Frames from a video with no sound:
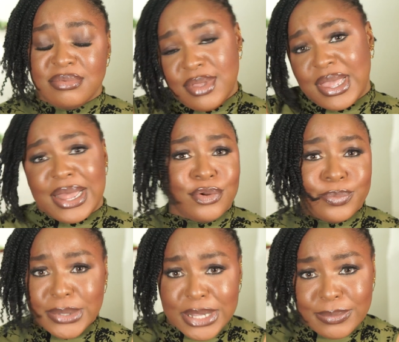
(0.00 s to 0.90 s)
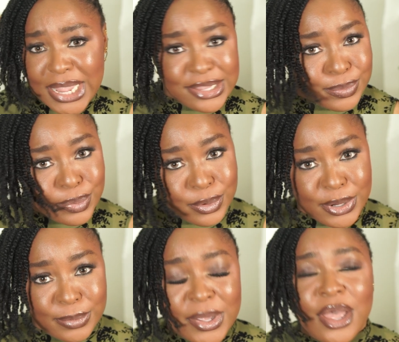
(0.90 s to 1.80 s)
So it cannot be them that is the
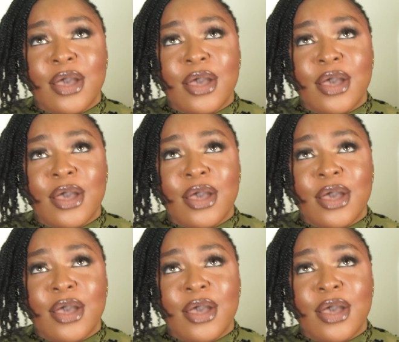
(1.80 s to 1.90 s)
problem.